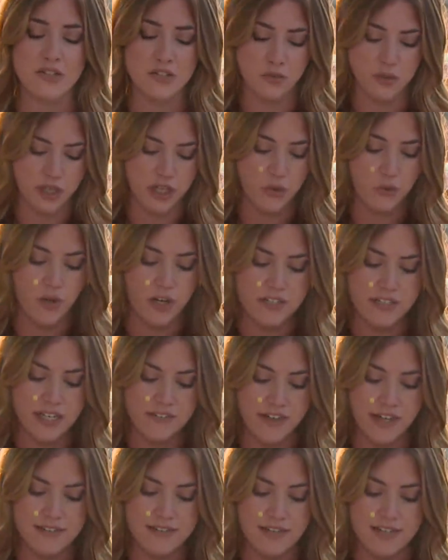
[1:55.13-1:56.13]
So we're going to work to
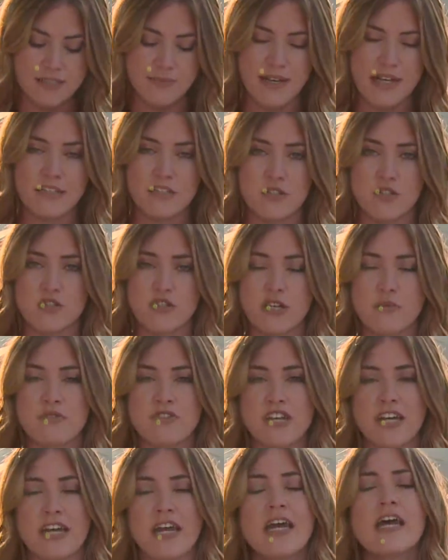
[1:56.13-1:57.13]
get that suspect
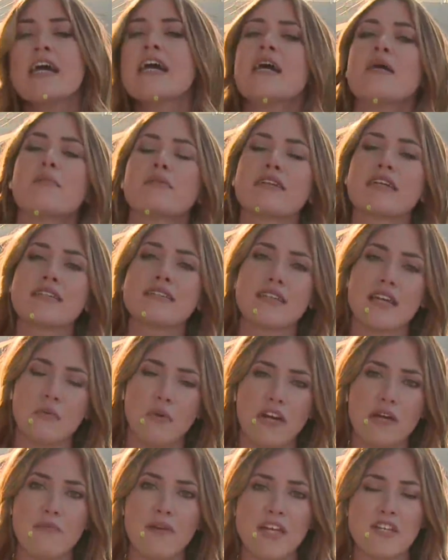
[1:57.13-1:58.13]
description. Police did
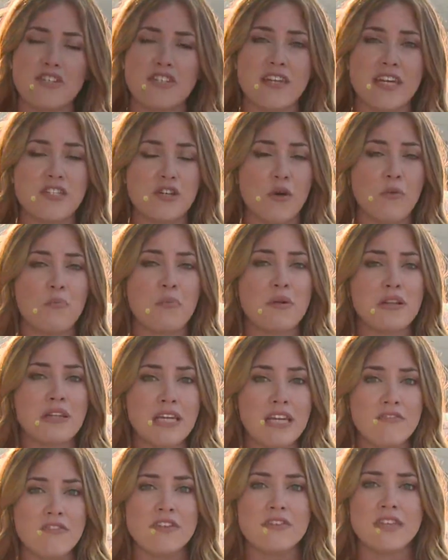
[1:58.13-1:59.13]
want to mention they don't
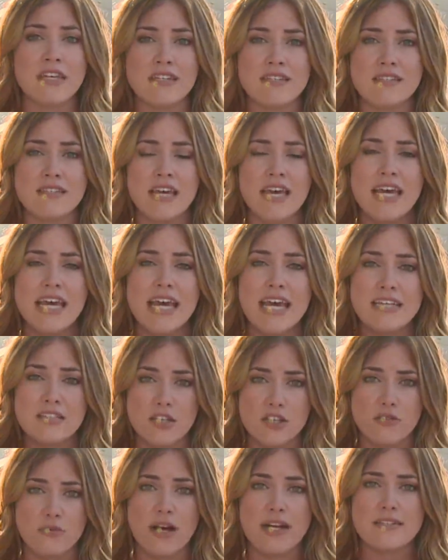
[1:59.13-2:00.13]
believe that this is
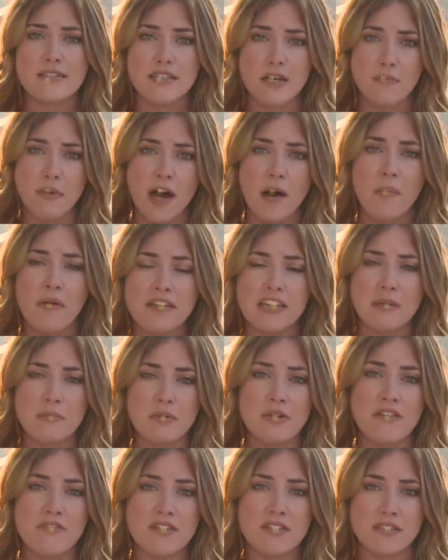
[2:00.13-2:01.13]
a threat to the public. They
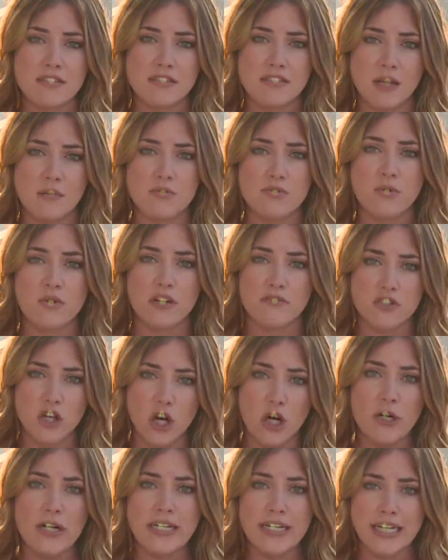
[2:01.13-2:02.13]
believe this is some sort of
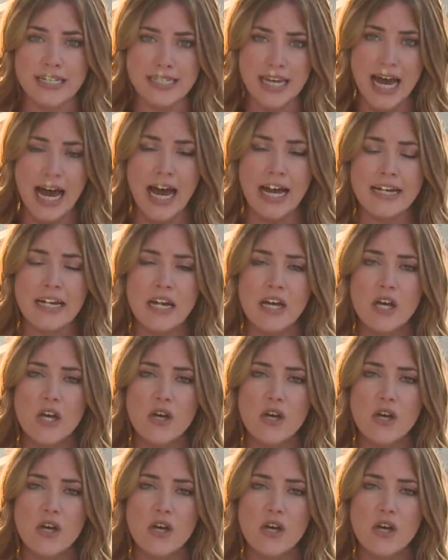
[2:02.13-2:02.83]
targeted attack.